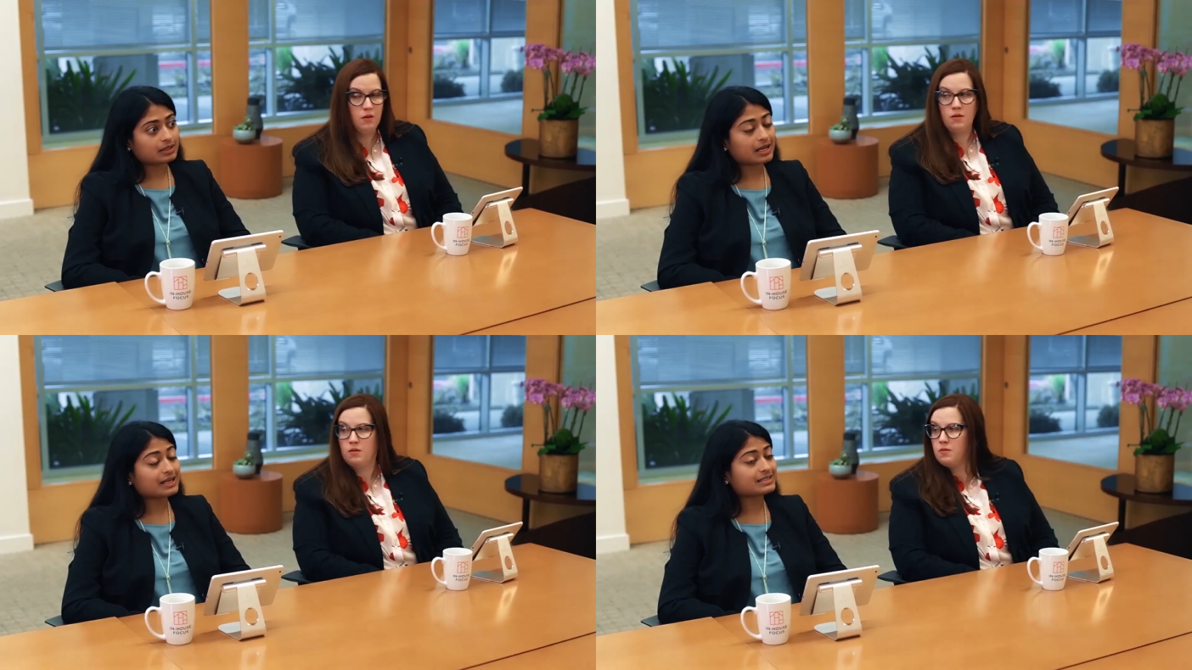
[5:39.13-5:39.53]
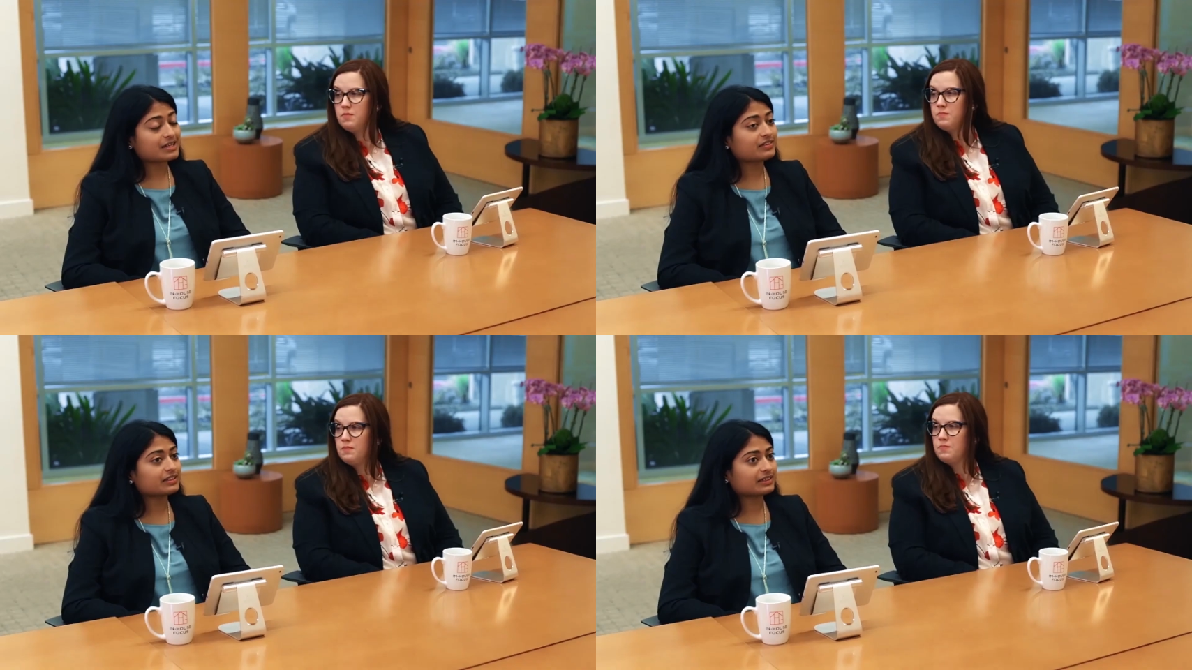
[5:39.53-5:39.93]
Speaker 1: Yeah,
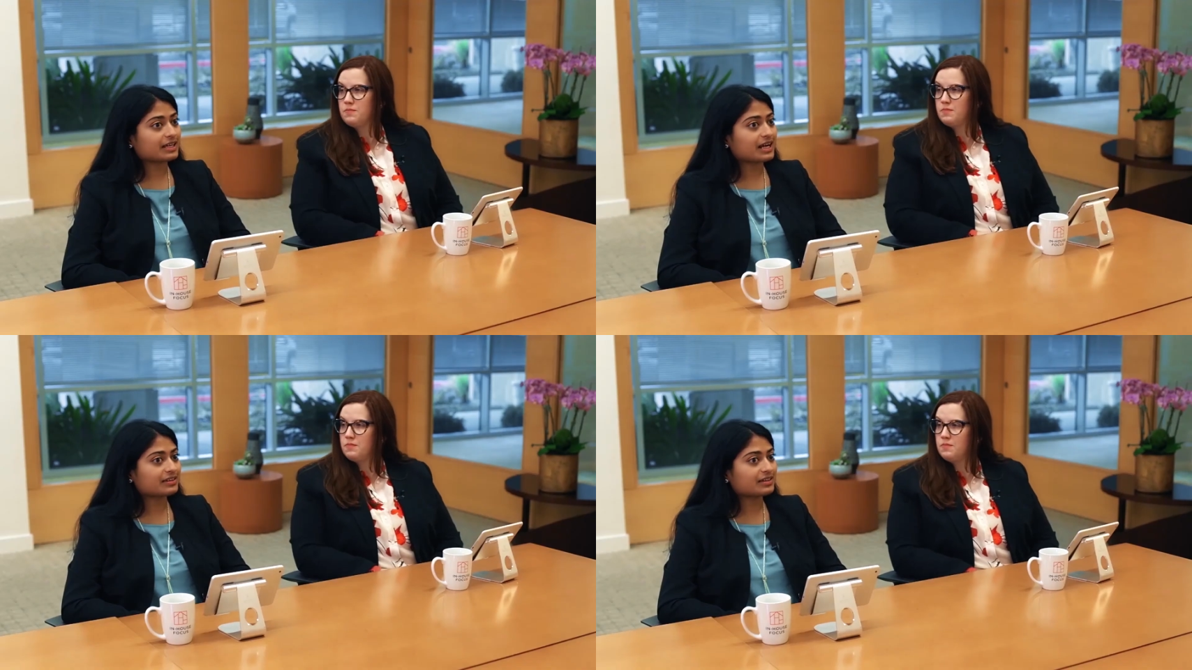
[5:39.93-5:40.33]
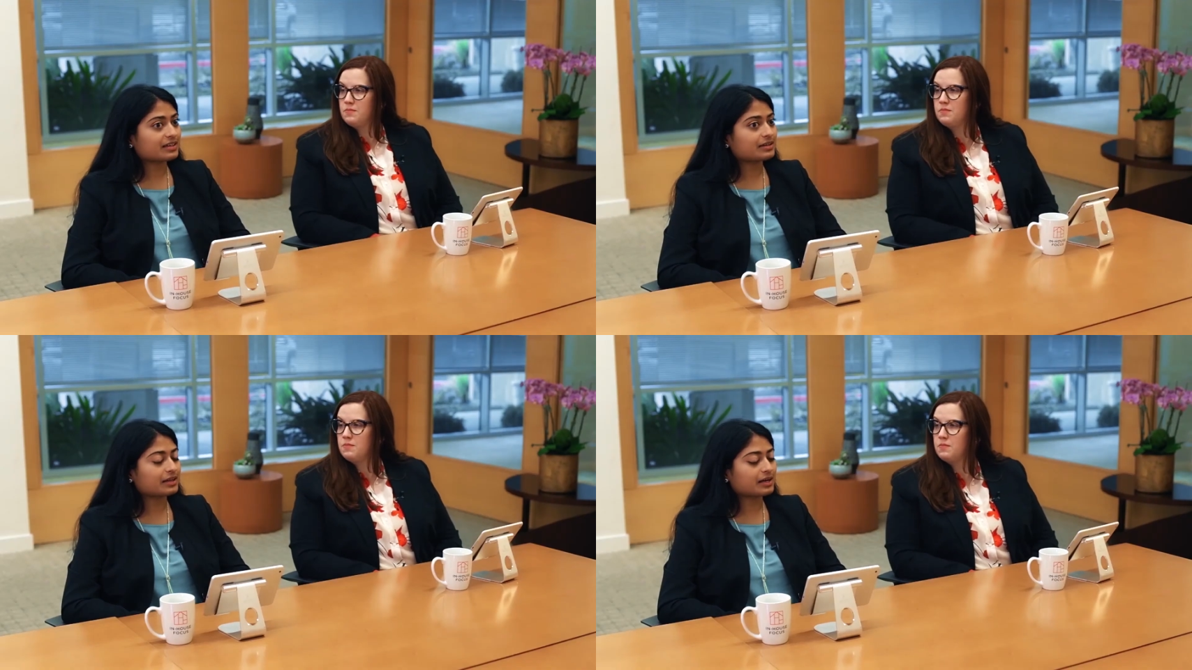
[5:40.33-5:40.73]
definitely. I
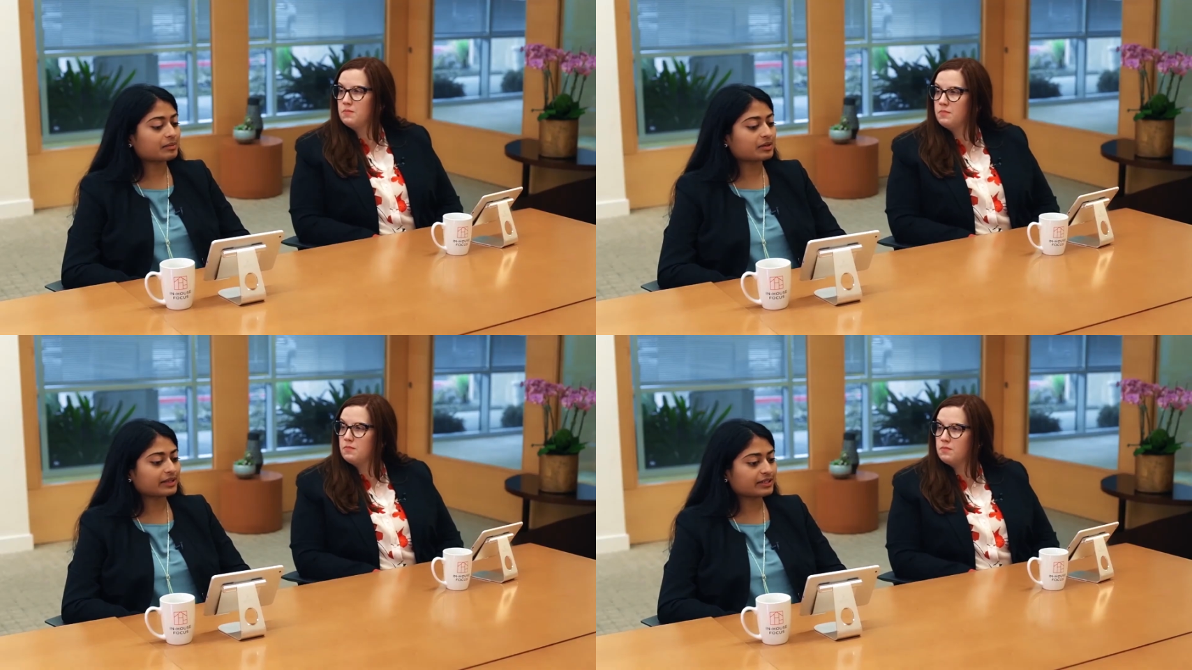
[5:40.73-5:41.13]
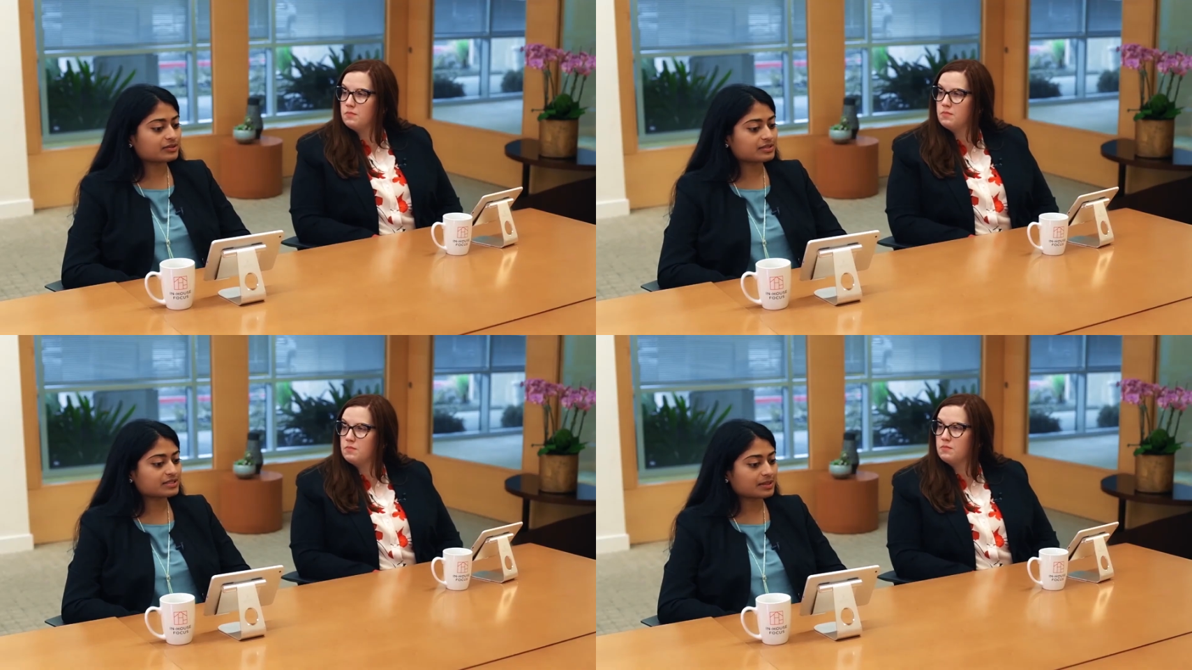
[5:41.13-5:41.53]
think that
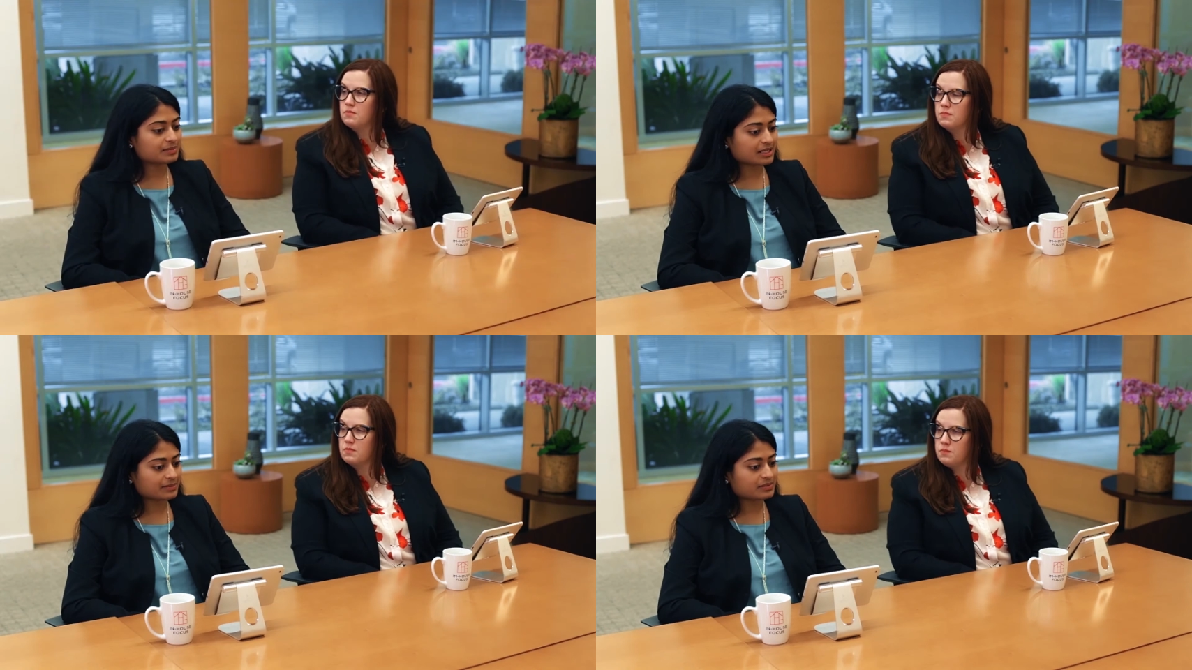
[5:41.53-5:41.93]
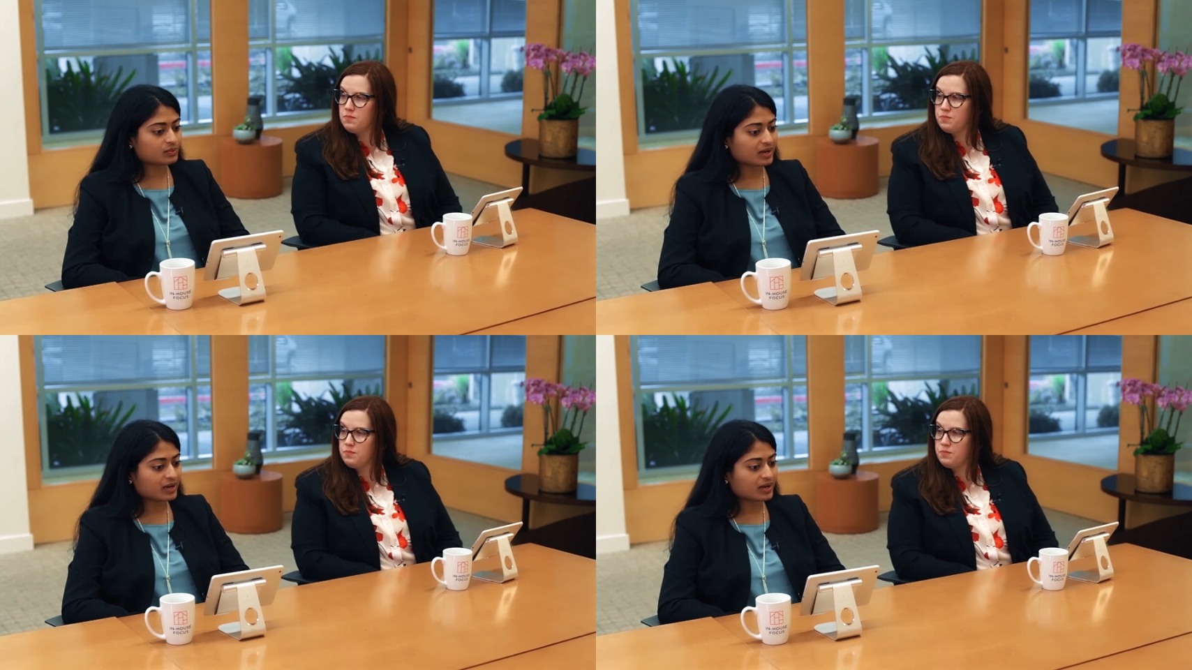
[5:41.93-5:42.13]
millennials sometimes,